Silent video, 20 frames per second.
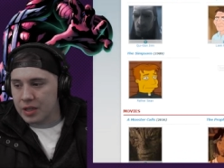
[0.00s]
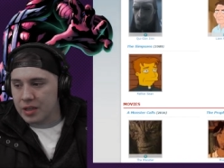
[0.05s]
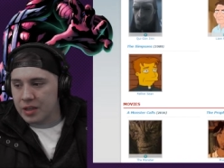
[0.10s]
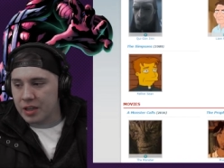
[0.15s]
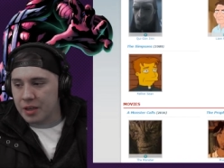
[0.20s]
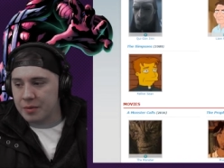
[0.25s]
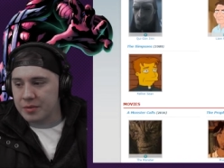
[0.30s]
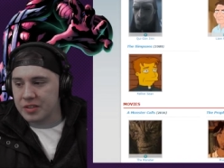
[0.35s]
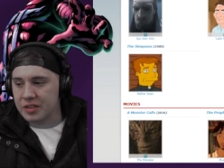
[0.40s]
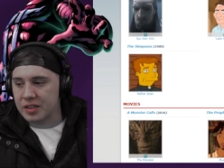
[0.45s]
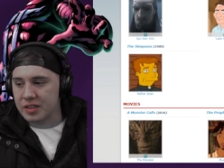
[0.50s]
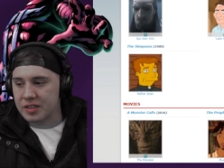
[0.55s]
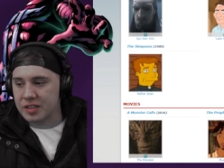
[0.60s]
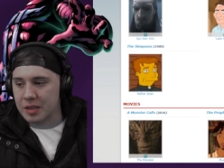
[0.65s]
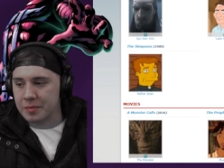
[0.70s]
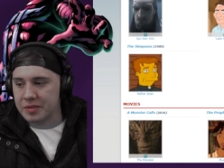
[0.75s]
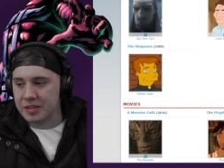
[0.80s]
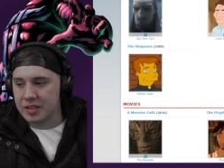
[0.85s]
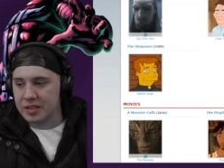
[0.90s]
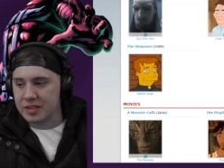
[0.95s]
He was in The
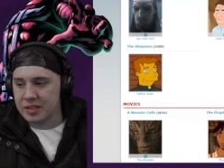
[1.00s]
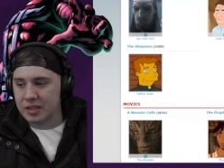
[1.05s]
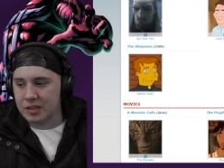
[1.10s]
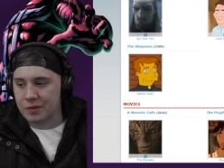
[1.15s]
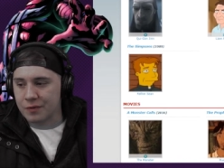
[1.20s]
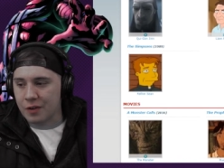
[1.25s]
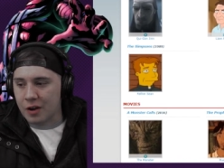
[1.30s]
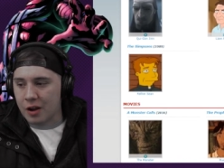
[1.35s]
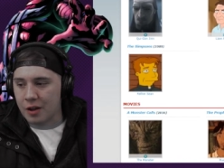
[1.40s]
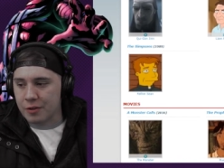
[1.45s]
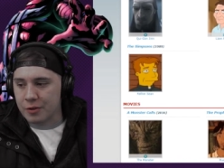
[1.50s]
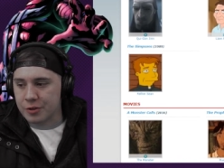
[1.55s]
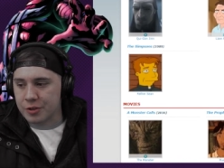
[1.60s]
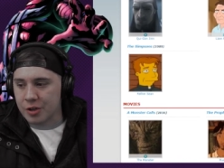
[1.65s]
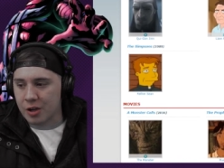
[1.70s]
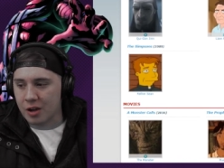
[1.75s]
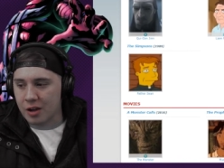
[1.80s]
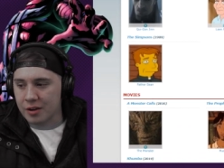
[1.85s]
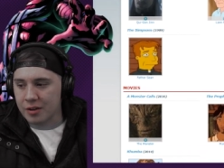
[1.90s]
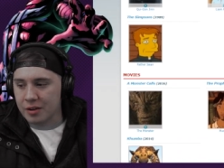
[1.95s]
Simpsons as Father
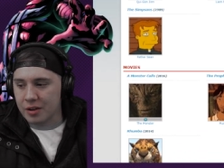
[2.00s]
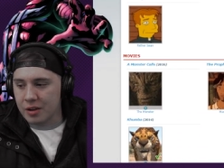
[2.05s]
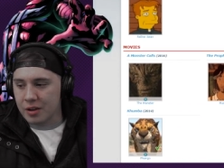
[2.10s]
Sean.